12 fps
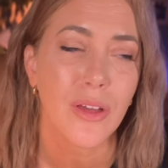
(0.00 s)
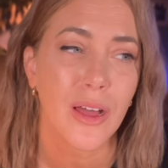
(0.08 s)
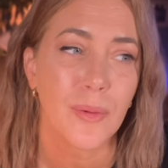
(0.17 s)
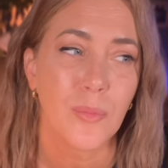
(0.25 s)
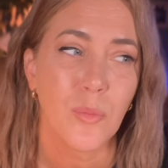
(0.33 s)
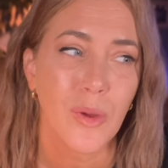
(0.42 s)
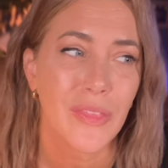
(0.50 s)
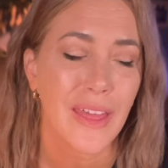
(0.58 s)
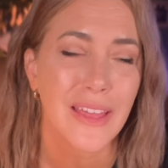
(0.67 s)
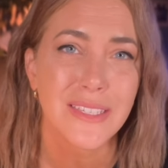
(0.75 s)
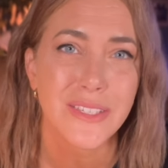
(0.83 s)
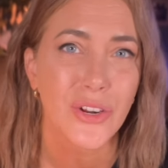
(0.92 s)
Um, when
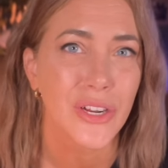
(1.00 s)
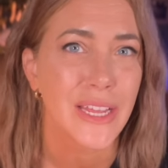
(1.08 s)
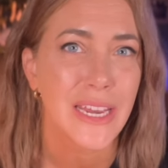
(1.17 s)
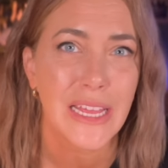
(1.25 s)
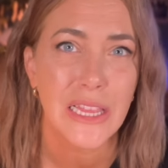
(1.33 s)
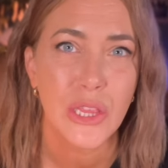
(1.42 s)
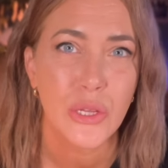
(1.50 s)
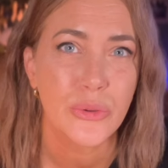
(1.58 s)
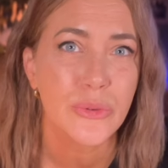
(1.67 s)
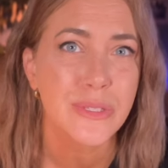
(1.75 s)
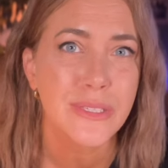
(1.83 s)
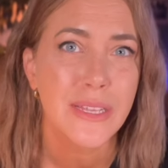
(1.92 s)
they start getting
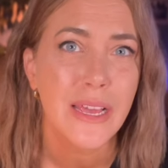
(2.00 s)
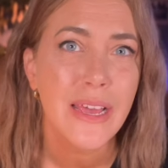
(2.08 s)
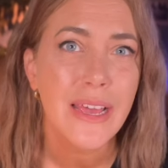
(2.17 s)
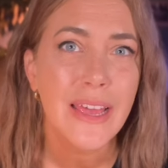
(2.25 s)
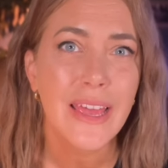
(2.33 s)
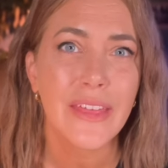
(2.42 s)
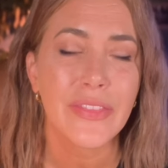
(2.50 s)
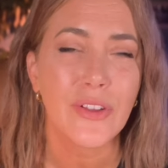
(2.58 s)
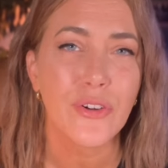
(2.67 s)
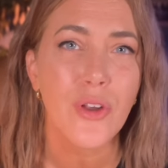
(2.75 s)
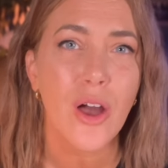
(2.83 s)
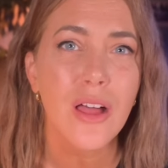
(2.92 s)
loose, it,
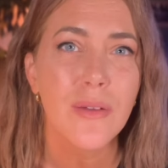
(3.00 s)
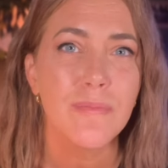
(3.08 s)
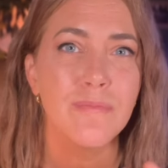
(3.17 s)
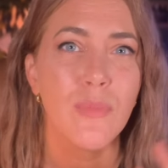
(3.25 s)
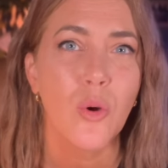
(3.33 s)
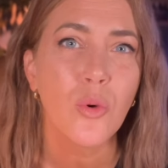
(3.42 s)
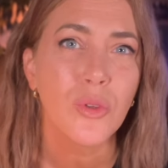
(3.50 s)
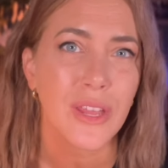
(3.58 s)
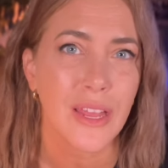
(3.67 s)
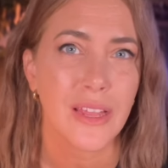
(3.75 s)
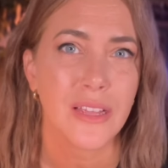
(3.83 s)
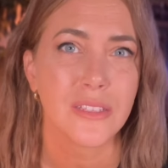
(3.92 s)
they're not
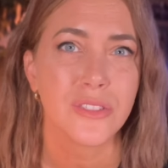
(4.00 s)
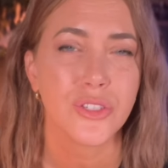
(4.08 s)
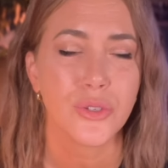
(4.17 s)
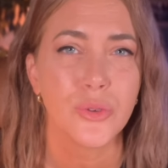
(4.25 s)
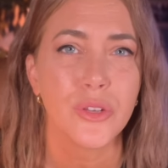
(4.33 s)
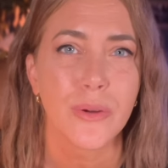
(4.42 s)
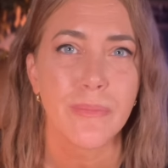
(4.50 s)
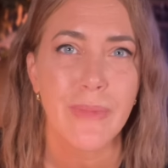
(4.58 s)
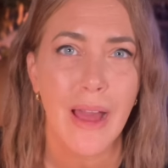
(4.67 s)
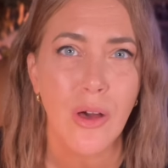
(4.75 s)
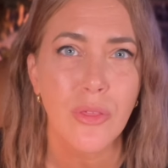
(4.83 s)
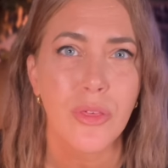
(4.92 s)
molding to your
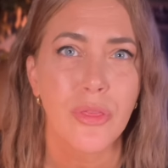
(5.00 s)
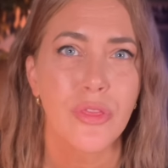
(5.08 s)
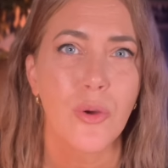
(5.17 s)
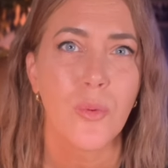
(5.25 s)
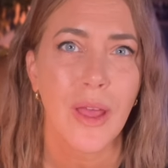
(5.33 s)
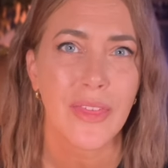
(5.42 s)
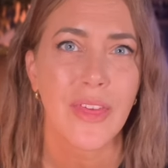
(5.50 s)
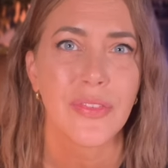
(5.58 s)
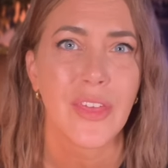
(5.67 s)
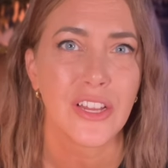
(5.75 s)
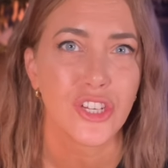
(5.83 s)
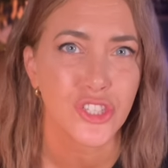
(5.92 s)
mouth the way that
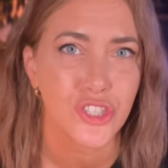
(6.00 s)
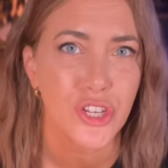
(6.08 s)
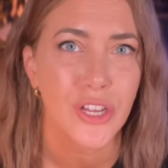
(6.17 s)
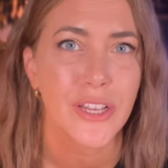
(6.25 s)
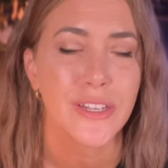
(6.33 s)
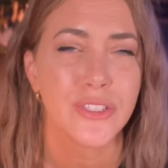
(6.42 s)
they should.